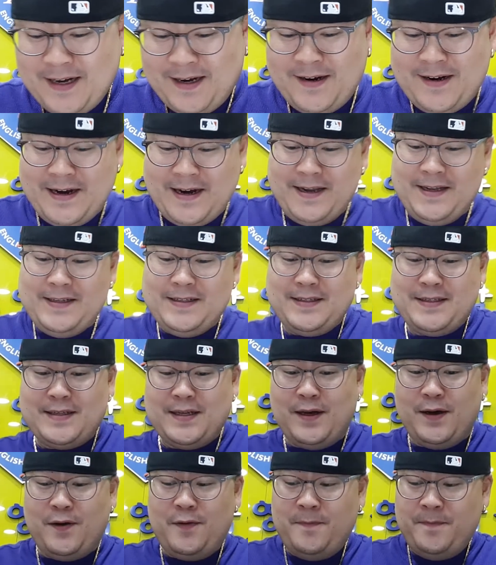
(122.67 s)
All right,
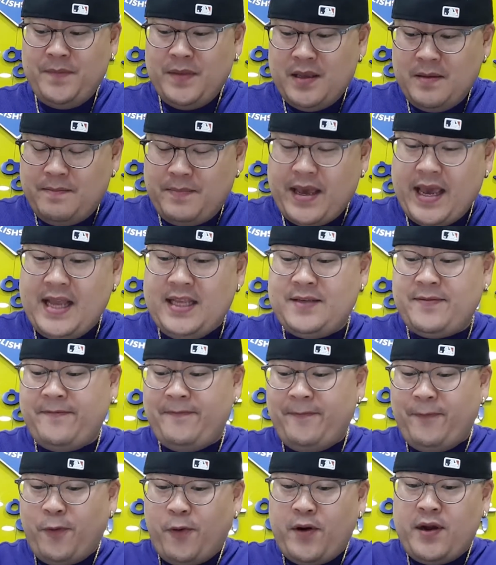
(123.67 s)
so page
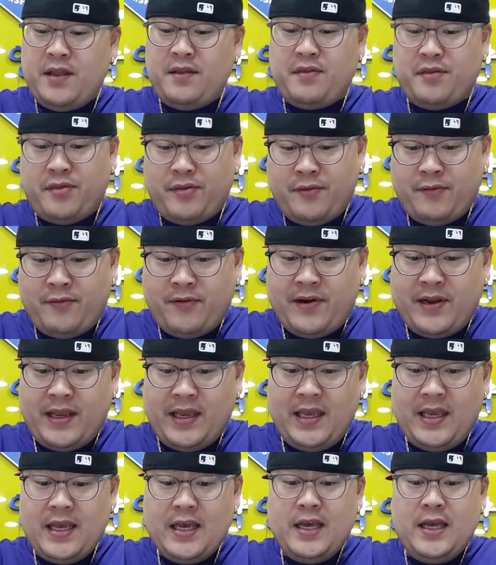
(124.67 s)

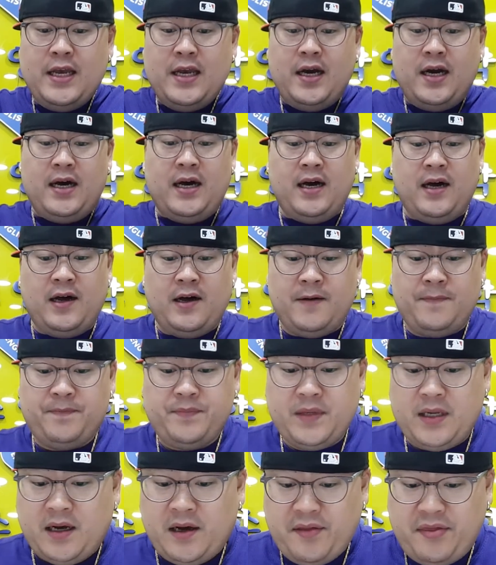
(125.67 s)
43.
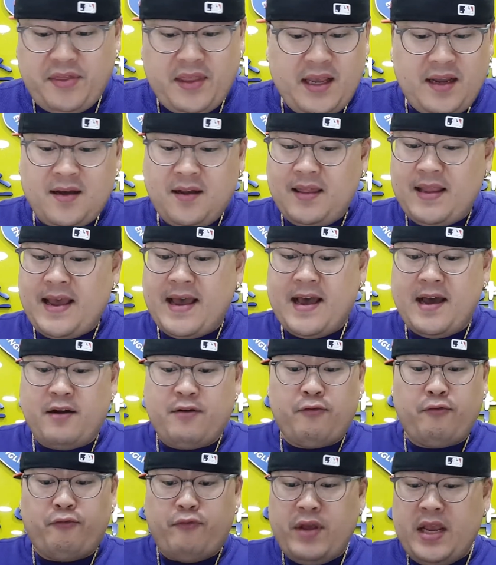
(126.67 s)
Think
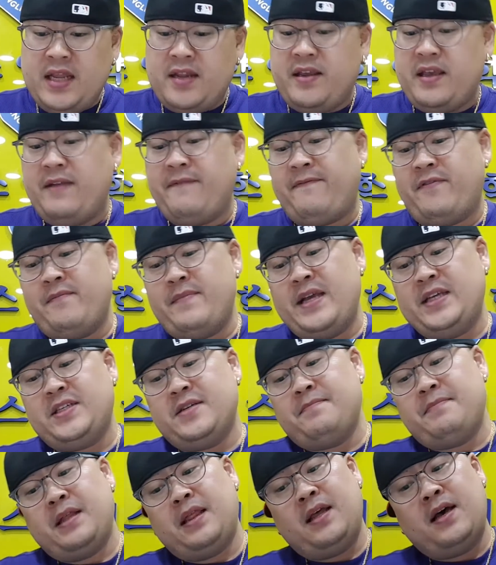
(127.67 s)
aloud, read the
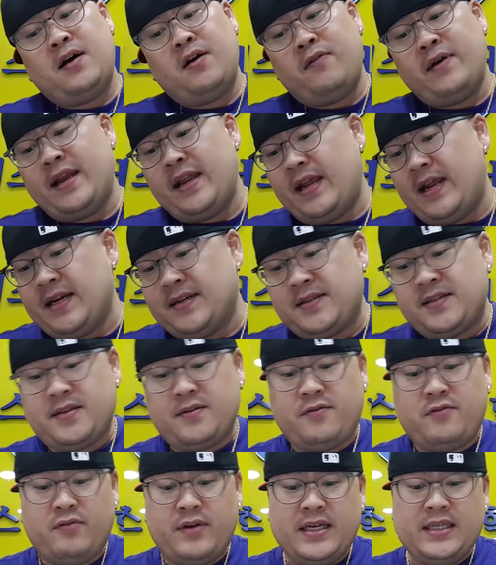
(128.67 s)
information below, and answer the
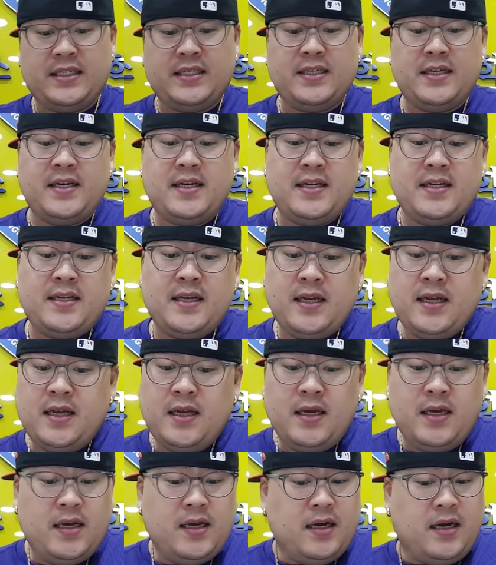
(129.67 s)
question.
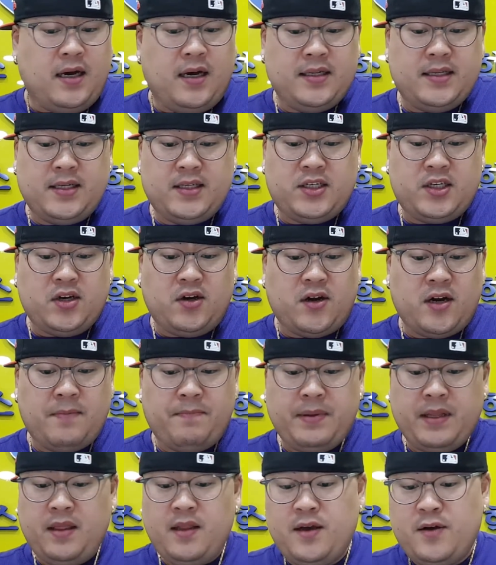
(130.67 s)
The
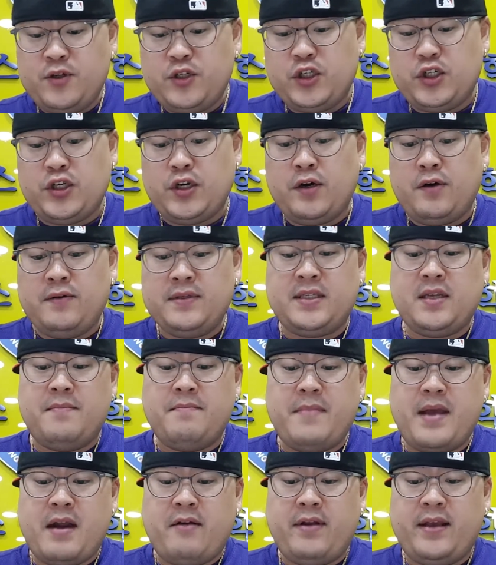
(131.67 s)
chart below shows
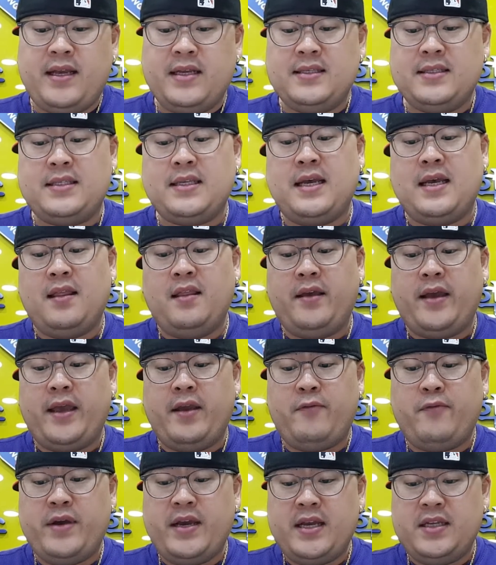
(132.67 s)
American Sign
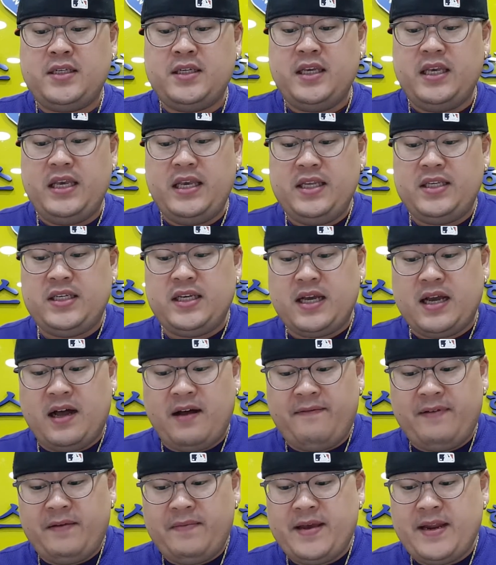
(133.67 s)
Language. Each
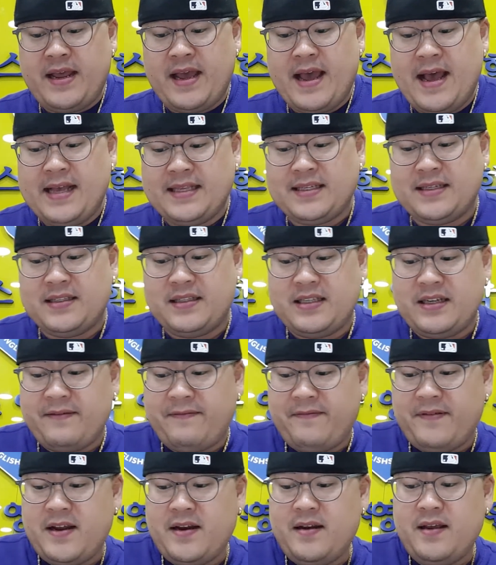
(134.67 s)
alphabet has a
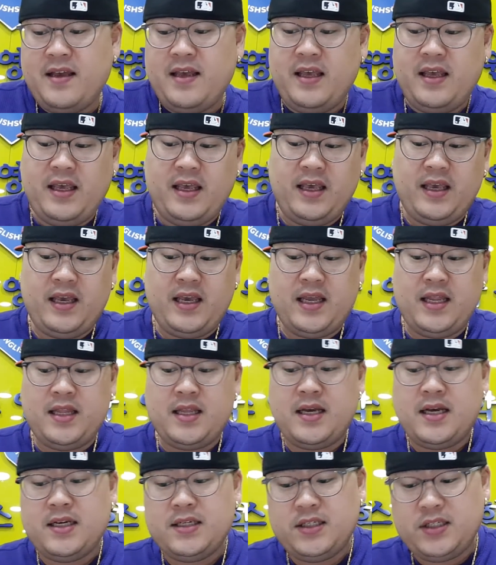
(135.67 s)
different
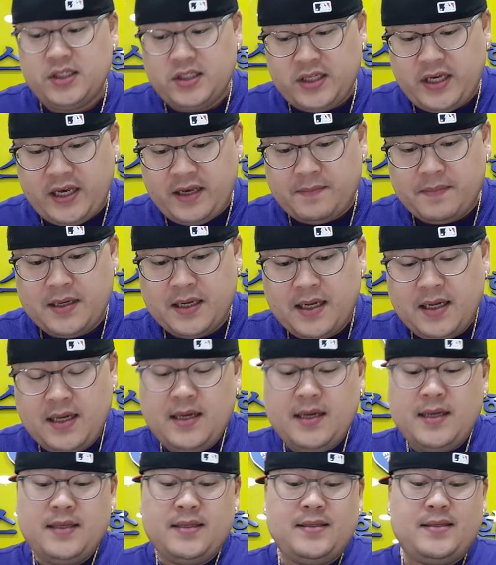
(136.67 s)
hand shape.
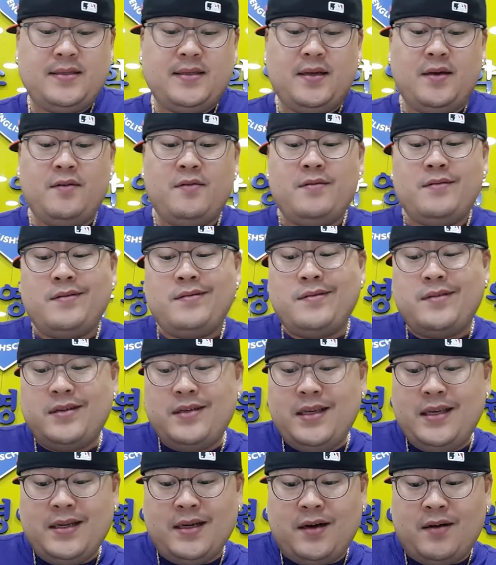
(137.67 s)
So,
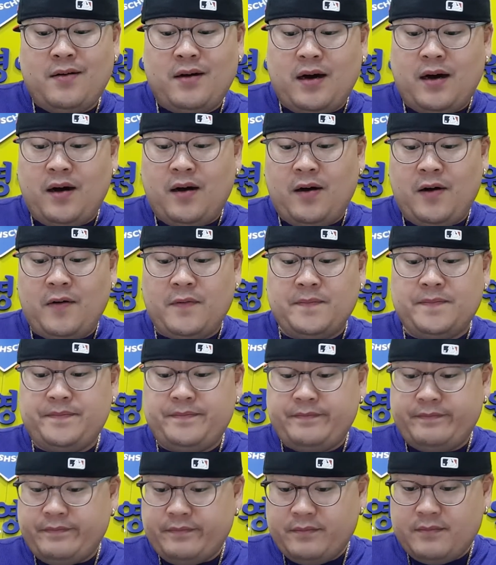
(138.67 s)
this
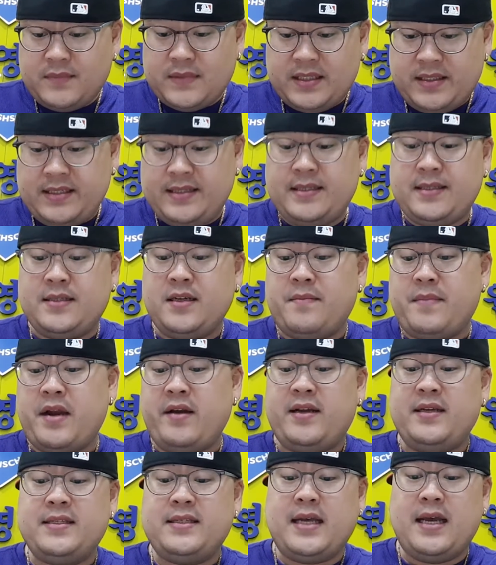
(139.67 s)
is
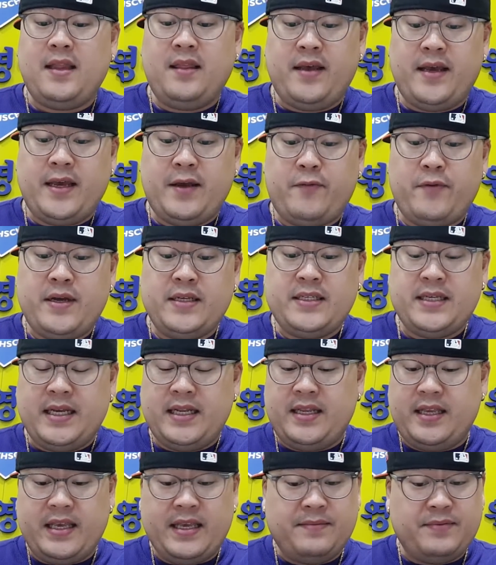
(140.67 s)
American Sign Language.
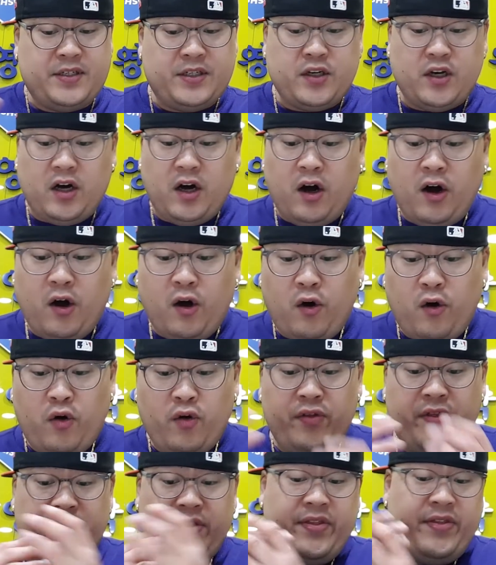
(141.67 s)
It gives you
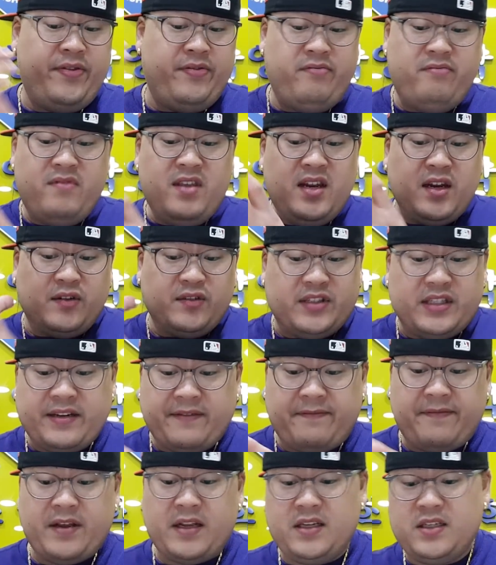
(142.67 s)
all,
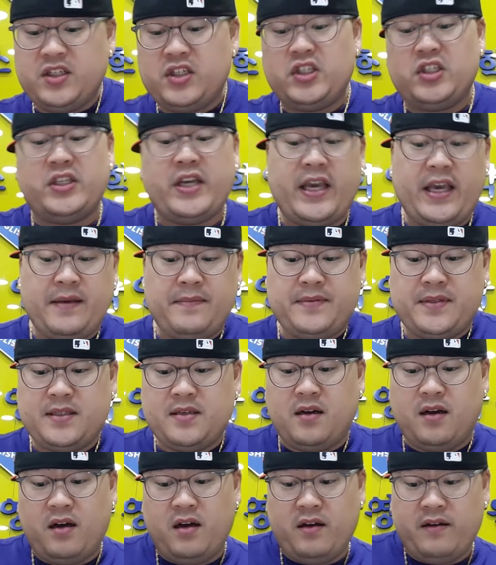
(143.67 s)
different shapes
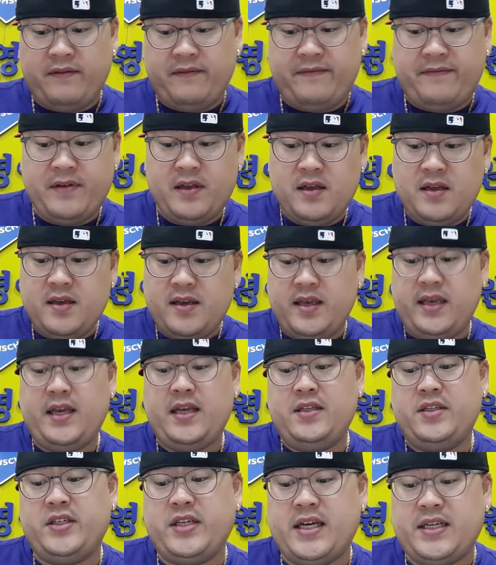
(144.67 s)
of
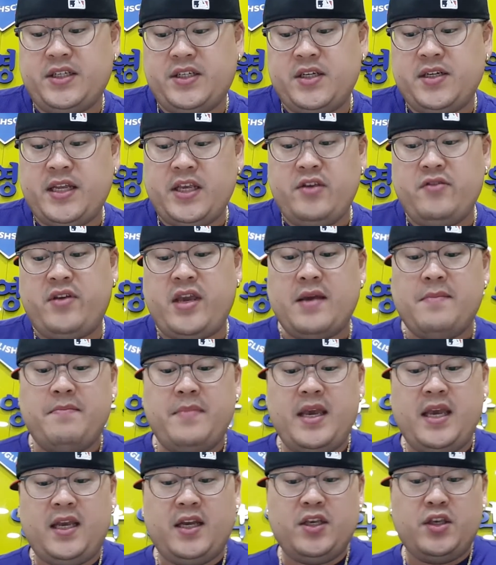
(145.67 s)
hand gesture that you can
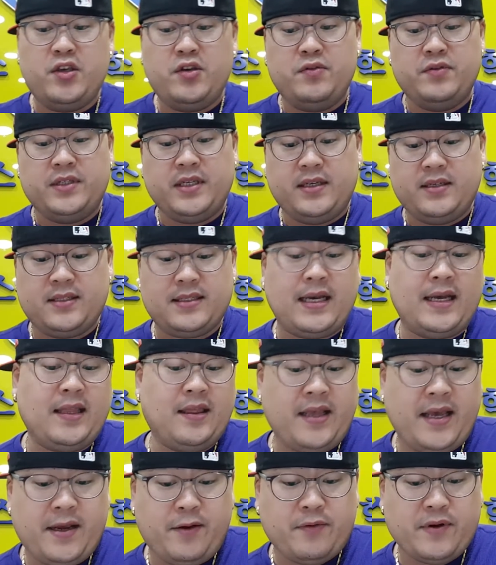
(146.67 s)
make using sign
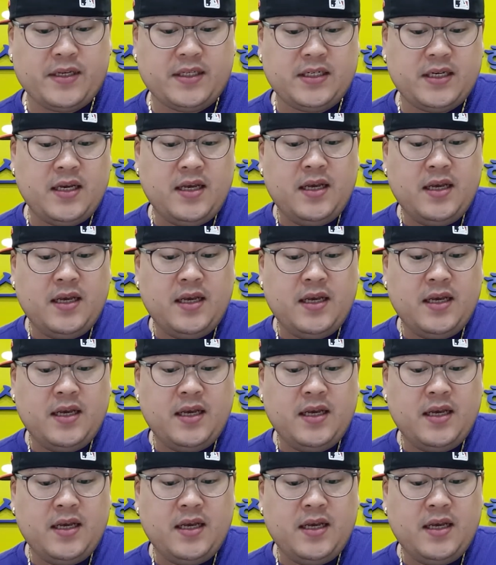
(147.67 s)
language.